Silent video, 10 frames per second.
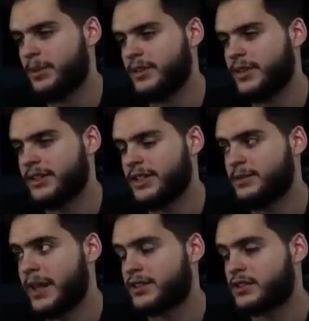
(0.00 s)
believe
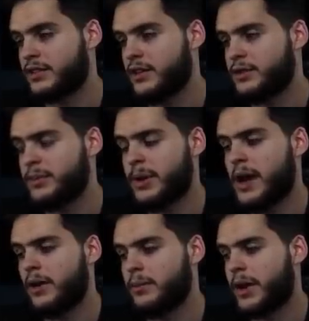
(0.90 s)
that slow deep
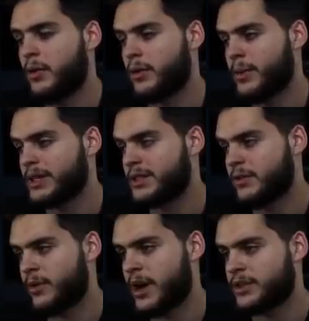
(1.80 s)
out and my cornerbacks didn't
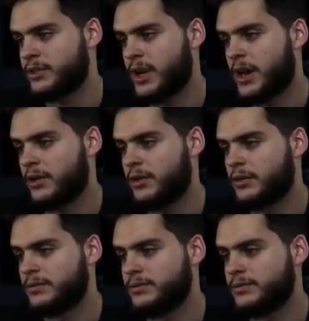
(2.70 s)
react to it at all.